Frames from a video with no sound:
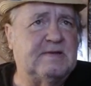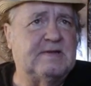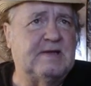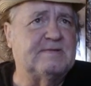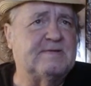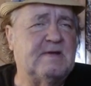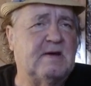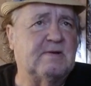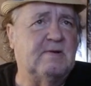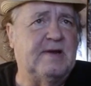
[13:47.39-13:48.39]
That's
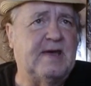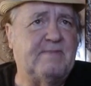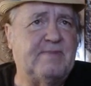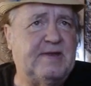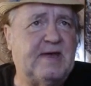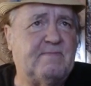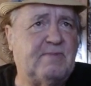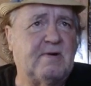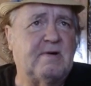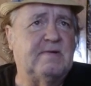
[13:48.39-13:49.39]
not going to happen, that
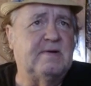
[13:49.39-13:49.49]
part.